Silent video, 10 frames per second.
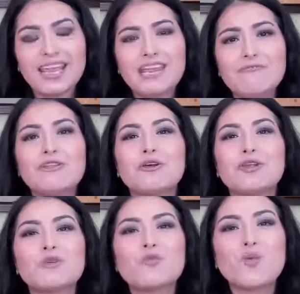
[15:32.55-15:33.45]
Even though
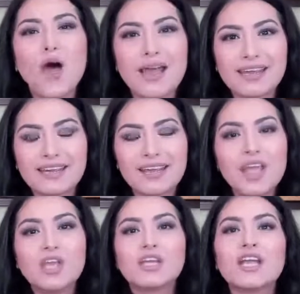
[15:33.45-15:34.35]
you want it,
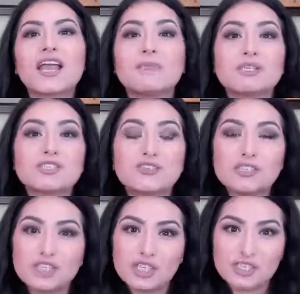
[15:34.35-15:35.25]
you got to be
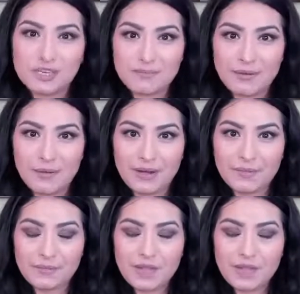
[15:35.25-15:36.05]
strategic about it.